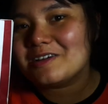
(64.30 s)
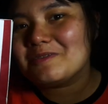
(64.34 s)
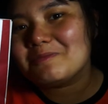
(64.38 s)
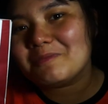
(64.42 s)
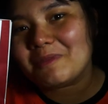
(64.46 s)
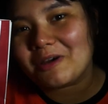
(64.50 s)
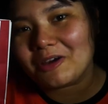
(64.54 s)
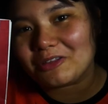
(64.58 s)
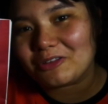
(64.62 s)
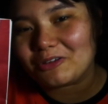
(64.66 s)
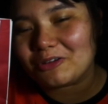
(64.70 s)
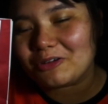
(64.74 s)
a
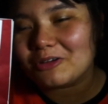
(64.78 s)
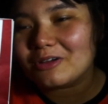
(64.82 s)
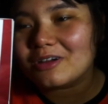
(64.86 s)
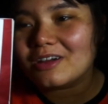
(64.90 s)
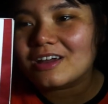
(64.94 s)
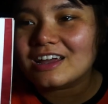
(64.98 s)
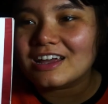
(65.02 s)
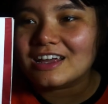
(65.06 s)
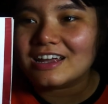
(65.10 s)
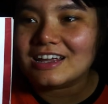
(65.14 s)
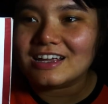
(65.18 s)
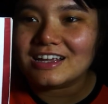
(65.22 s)
mother.
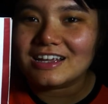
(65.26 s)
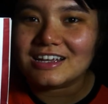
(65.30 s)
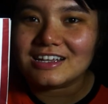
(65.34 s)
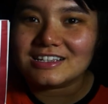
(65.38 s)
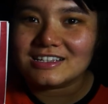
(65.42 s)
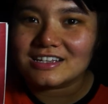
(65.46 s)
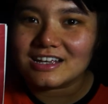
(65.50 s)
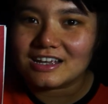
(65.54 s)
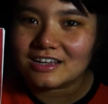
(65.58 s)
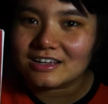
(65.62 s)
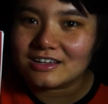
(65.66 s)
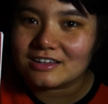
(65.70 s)

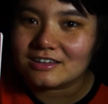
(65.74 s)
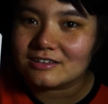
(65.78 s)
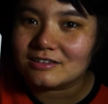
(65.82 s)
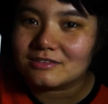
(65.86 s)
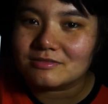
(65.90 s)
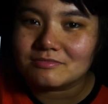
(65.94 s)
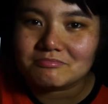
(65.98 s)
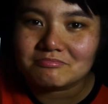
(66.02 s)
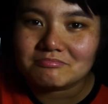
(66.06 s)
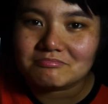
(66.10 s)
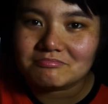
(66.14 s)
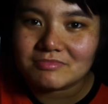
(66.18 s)
He's
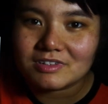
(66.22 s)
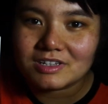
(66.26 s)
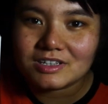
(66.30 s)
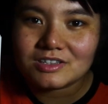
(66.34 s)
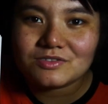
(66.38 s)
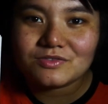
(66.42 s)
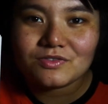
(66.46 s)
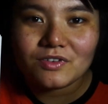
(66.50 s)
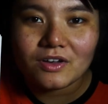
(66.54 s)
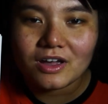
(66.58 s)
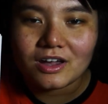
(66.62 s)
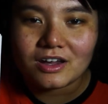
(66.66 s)
like,
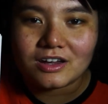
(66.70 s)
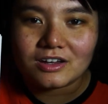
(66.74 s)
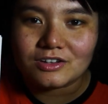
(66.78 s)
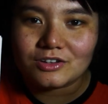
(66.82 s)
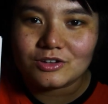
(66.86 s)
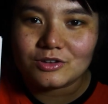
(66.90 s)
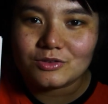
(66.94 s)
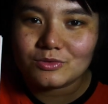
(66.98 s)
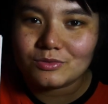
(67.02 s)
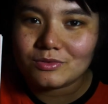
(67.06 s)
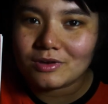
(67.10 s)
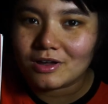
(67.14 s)
it's
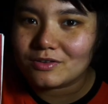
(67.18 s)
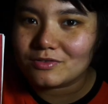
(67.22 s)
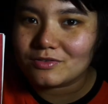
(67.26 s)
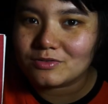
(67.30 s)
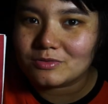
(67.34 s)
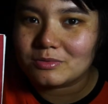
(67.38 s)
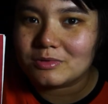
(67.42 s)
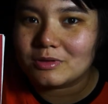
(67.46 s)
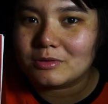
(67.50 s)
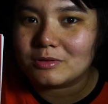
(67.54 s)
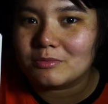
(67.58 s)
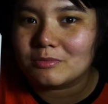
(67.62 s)
fine, you don't have
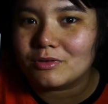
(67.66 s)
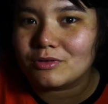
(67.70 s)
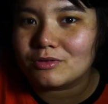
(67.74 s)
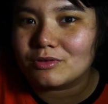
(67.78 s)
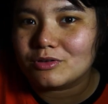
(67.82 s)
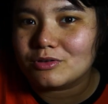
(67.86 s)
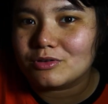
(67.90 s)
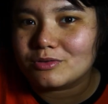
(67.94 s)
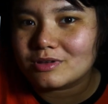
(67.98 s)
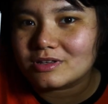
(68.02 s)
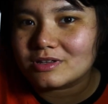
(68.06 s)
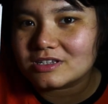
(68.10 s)
to be a
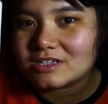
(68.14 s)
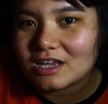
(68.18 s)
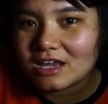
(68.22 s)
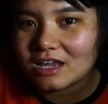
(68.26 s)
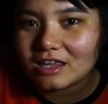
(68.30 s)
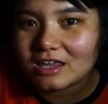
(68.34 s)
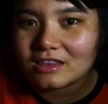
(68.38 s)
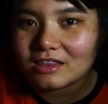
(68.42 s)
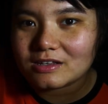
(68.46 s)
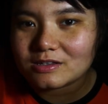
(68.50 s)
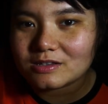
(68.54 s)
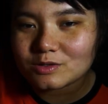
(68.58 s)
mother, you can
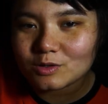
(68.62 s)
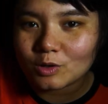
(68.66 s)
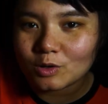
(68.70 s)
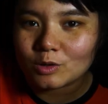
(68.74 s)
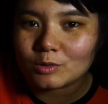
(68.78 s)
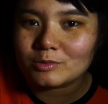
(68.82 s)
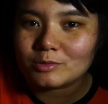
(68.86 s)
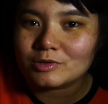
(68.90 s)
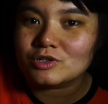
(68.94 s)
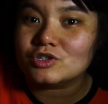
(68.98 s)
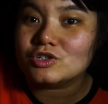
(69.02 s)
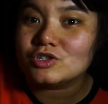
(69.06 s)
take this
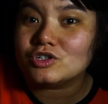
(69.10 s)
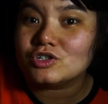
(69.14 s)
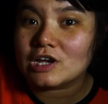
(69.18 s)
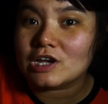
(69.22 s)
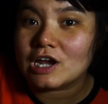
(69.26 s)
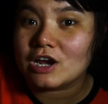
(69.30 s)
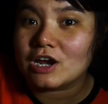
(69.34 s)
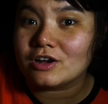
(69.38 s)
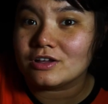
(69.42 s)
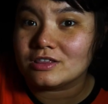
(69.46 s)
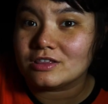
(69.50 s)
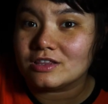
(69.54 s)
home and
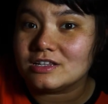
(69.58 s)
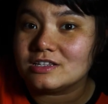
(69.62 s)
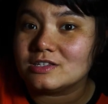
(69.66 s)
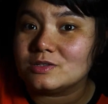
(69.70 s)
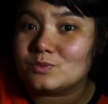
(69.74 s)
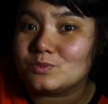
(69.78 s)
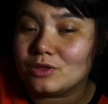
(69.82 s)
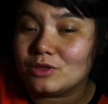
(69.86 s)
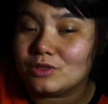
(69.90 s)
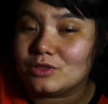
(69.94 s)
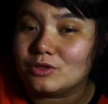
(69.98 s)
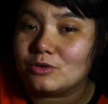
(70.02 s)
share
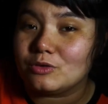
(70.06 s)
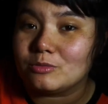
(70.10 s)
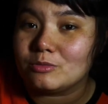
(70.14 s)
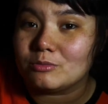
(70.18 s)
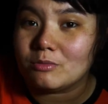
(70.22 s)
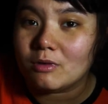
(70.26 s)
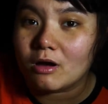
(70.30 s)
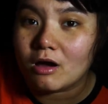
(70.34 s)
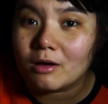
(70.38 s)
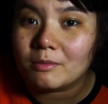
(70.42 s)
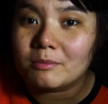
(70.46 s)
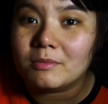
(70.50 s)
this with your
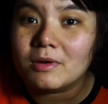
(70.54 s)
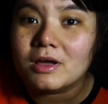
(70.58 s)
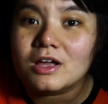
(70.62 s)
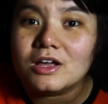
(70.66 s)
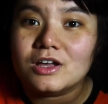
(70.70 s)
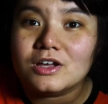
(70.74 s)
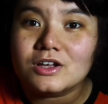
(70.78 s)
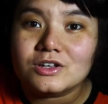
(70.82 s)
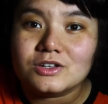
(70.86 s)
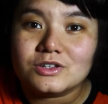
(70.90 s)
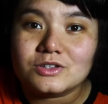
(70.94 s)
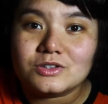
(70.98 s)
mom.
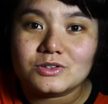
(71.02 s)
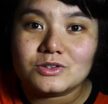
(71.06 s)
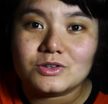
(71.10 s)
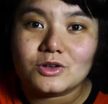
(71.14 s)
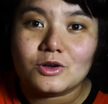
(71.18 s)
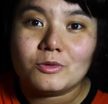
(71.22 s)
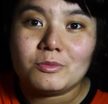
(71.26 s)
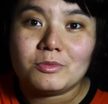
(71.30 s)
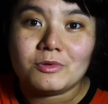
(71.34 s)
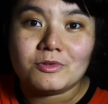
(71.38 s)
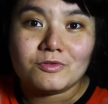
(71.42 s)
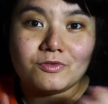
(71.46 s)

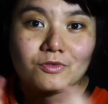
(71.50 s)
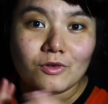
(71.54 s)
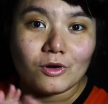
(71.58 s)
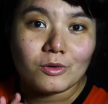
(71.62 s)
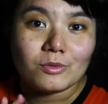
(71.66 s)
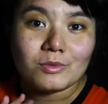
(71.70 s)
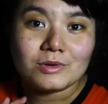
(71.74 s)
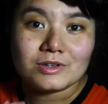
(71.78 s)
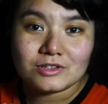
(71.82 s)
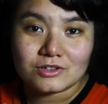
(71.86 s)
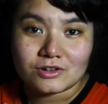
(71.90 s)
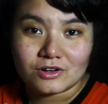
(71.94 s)
So
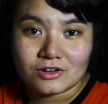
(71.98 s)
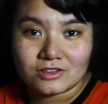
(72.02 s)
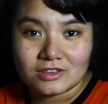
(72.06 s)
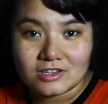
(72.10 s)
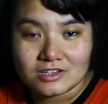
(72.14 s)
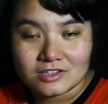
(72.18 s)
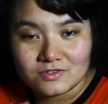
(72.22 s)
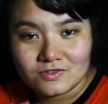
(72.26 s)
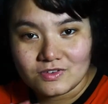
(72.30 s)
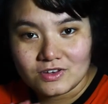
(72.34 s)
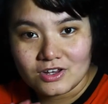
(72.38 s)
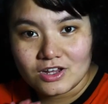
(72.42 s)
before we start
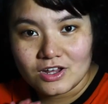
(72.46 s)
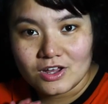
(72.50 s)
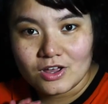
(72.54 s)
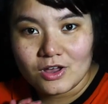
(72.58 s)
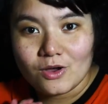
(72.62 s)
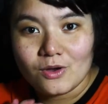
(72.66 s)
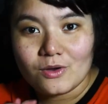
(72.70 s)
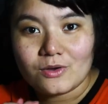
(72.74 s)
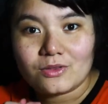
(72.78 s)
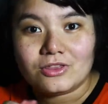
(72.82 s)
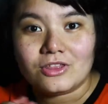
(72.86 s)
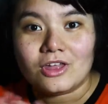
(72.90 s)
this
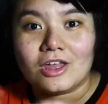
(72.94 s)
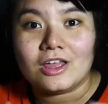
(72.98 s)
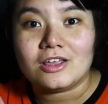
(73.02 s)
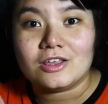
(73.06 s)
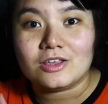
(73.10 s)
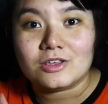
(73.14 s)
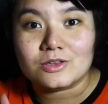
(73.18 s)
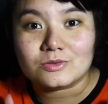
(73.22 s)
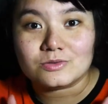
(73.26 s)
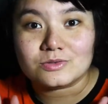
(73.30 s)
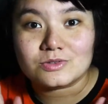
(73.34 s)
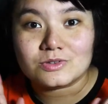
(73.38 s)
video,
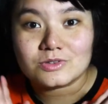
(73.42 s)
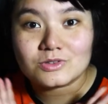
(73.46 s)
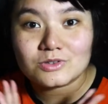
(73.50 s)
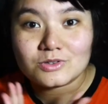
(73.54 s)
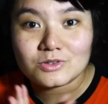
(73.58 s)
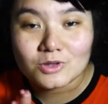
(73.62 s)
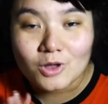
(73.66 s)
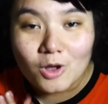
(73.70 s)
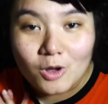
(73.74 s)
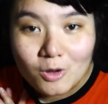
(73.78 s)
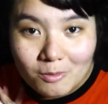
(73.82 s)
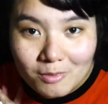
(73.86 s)
thank you
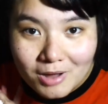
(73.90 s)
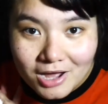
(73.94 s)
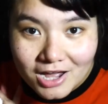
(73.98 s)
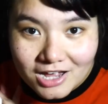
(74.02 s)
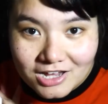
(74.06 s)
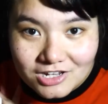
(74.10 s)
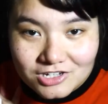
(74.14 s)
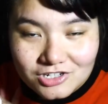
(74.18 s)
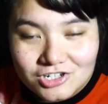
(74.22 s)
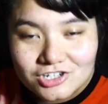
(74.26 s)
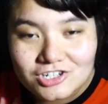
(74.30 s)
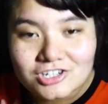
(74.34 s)
so
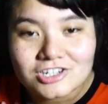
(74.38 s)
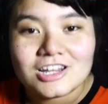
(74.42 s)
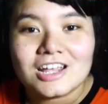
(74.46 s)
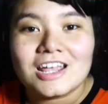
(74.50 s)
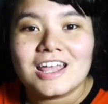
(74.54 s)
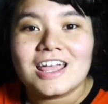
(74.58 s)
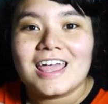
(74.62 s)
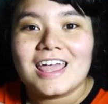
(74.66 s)
much,